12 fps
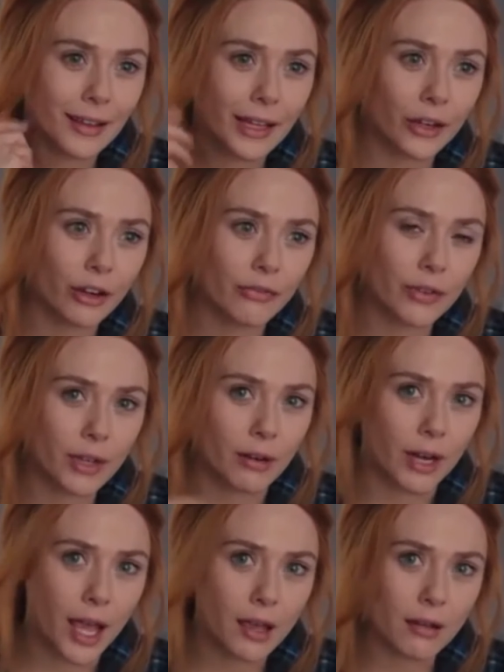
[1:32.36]
the
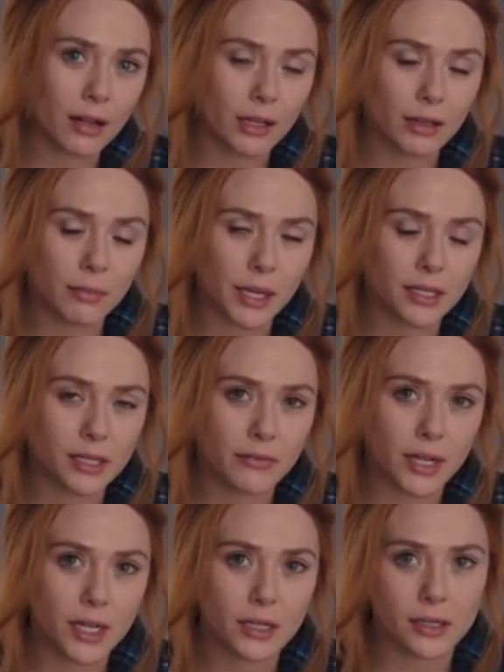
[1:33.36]
final sitcom
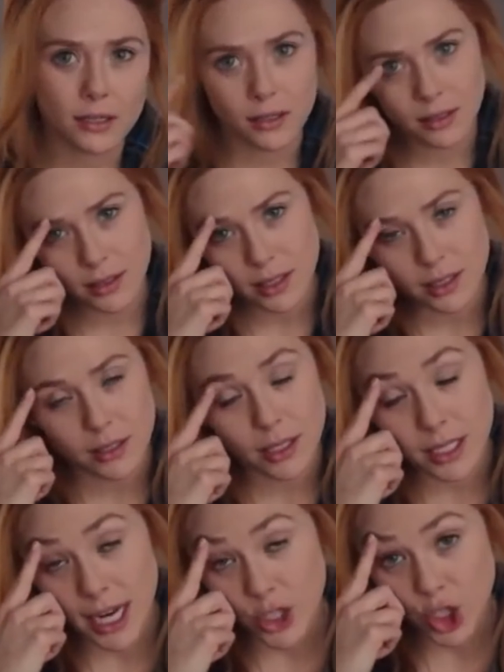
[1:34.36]
spoof.
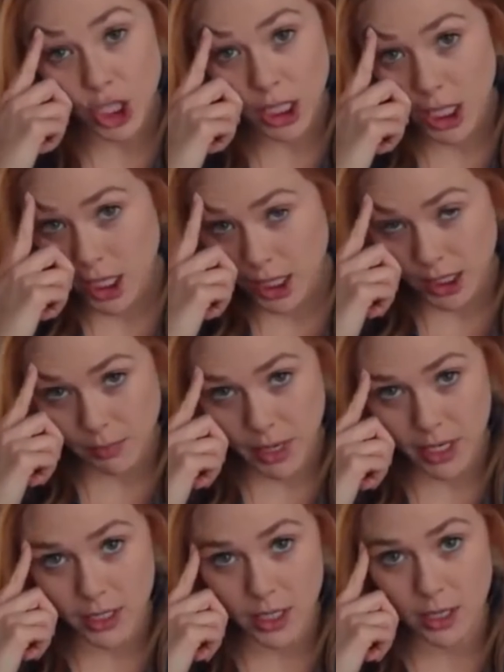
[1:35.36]
This one is done in the
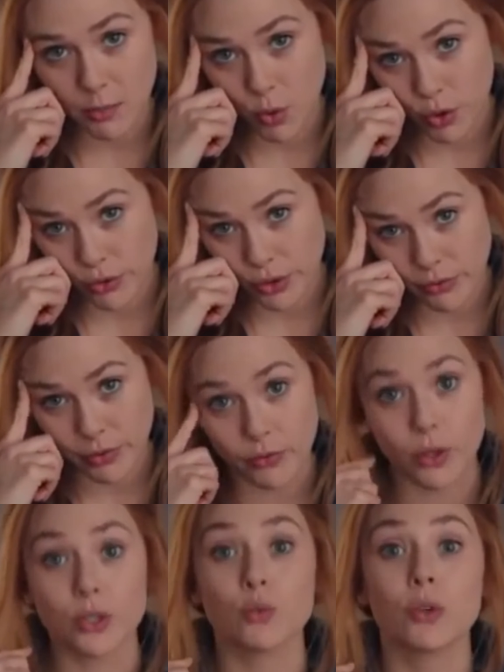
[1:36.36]
vein of Modern
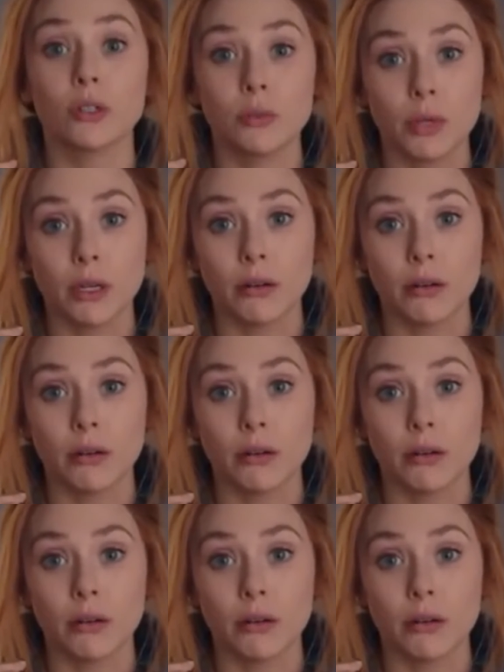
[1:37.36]
Family, The